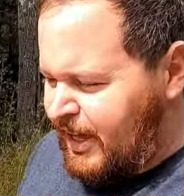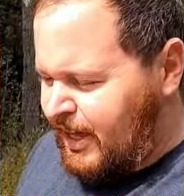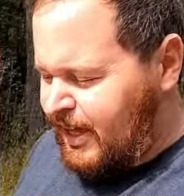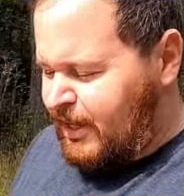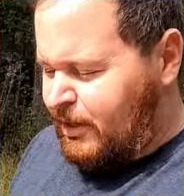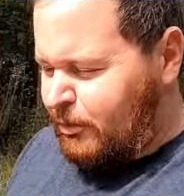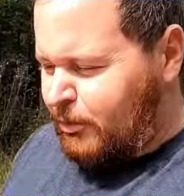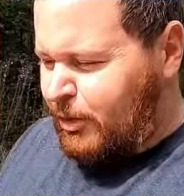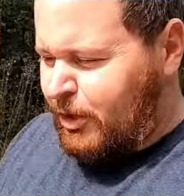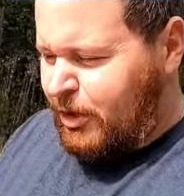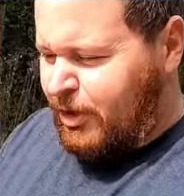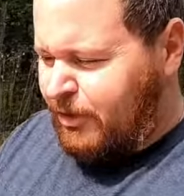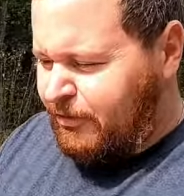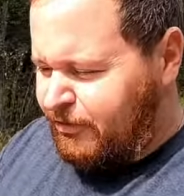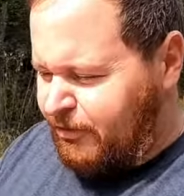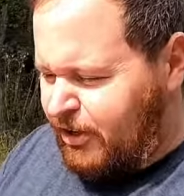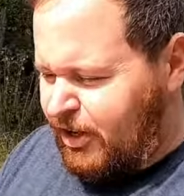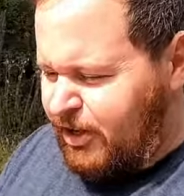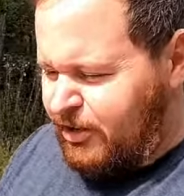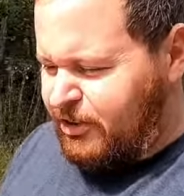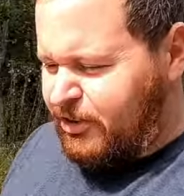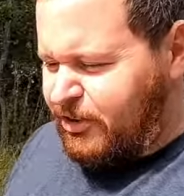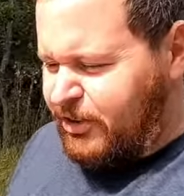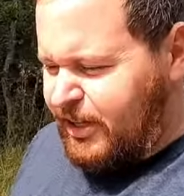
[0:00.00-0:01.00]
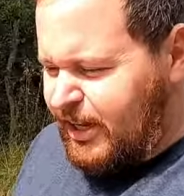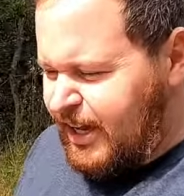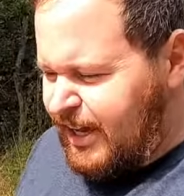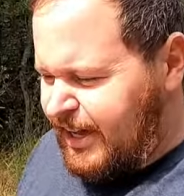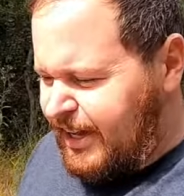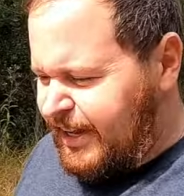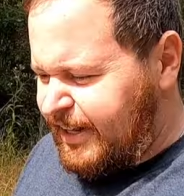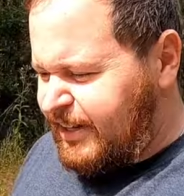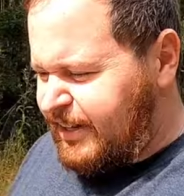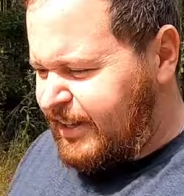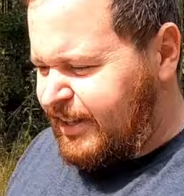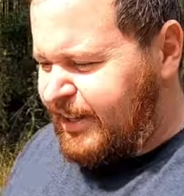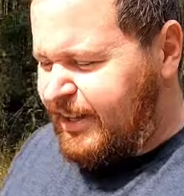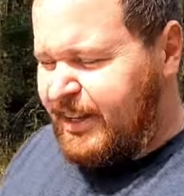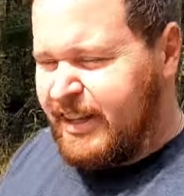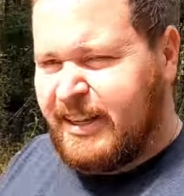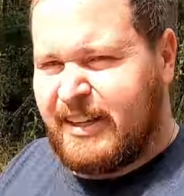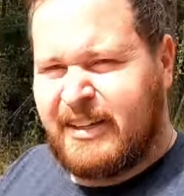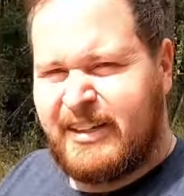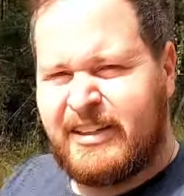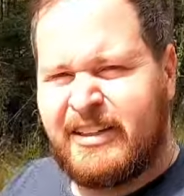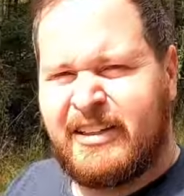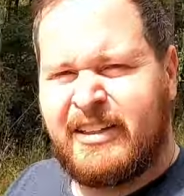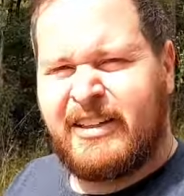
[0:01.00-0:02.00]
And when her father died,
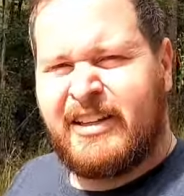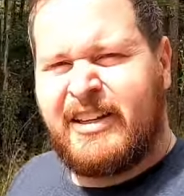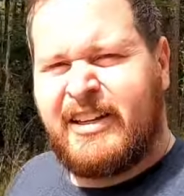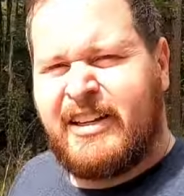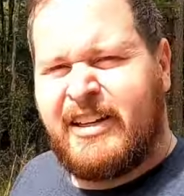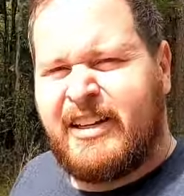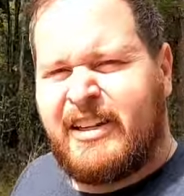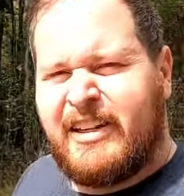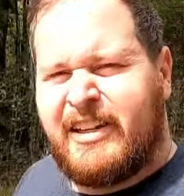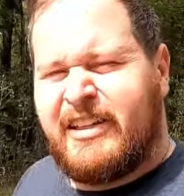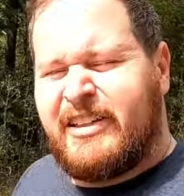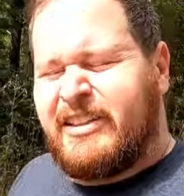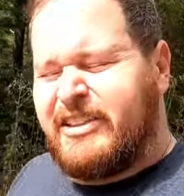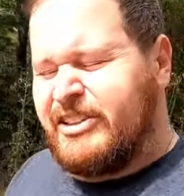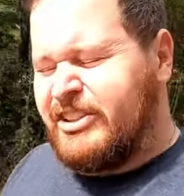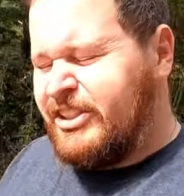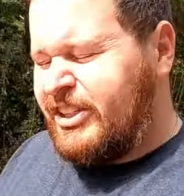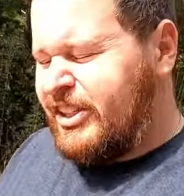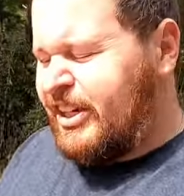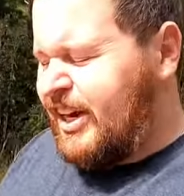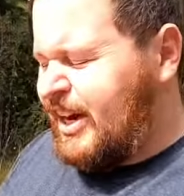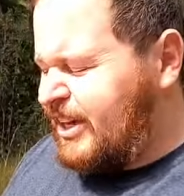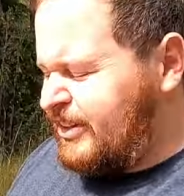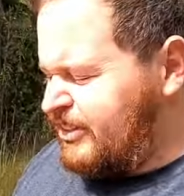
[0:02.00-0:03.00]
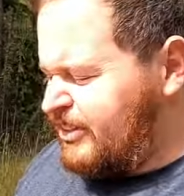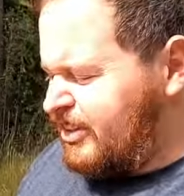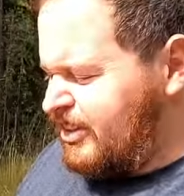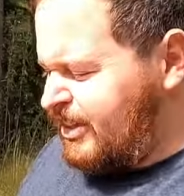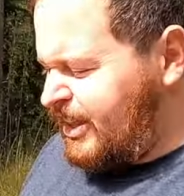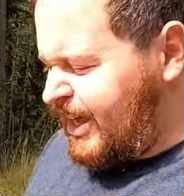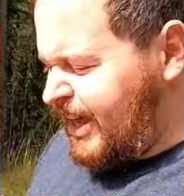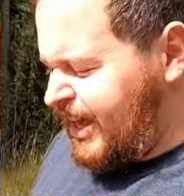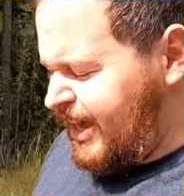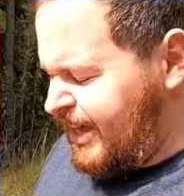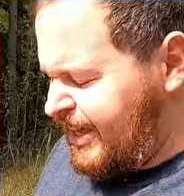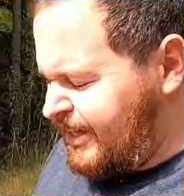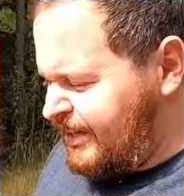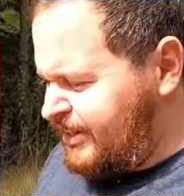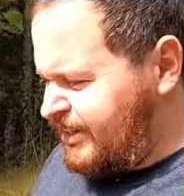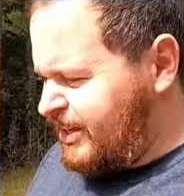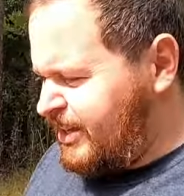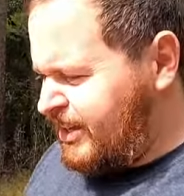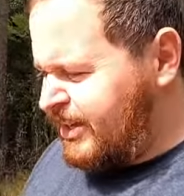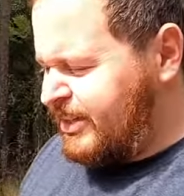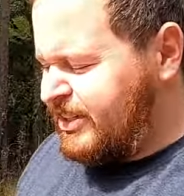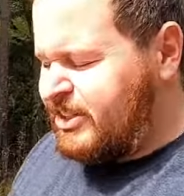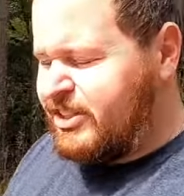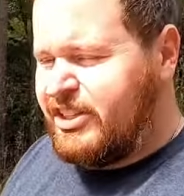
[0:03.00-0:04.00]
she got the
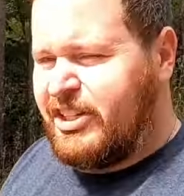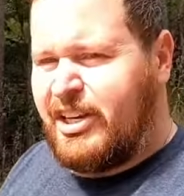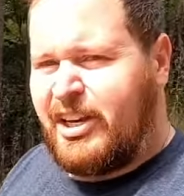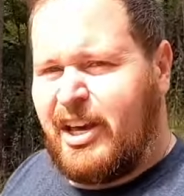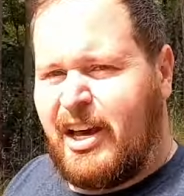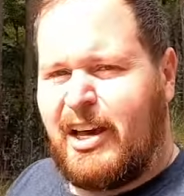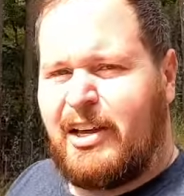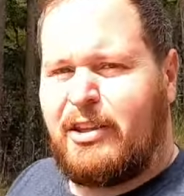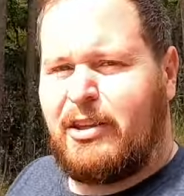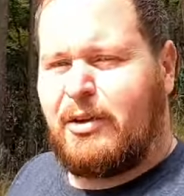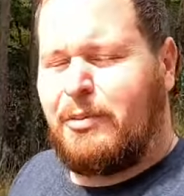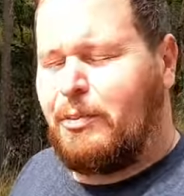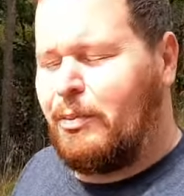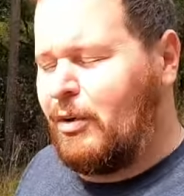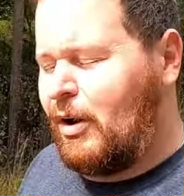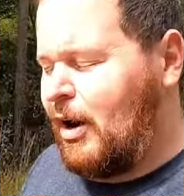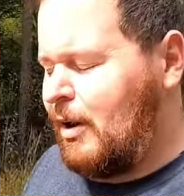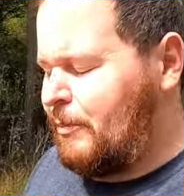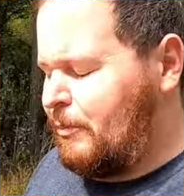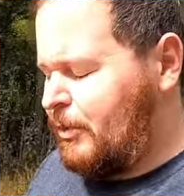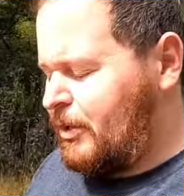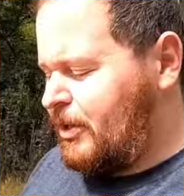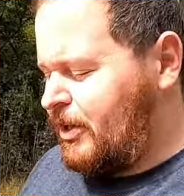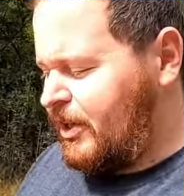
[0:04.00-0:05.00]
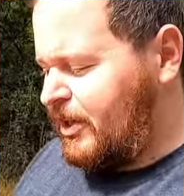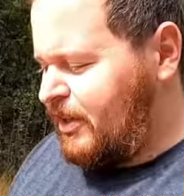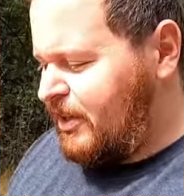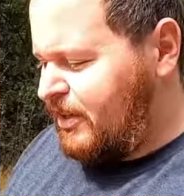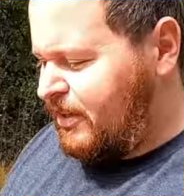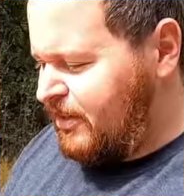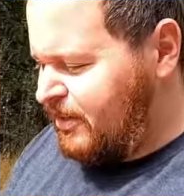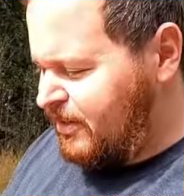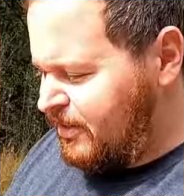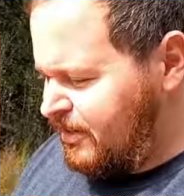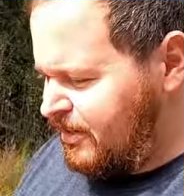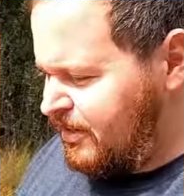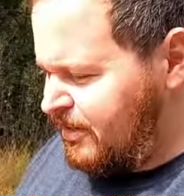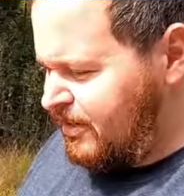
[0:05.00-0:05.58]
land, she got the property.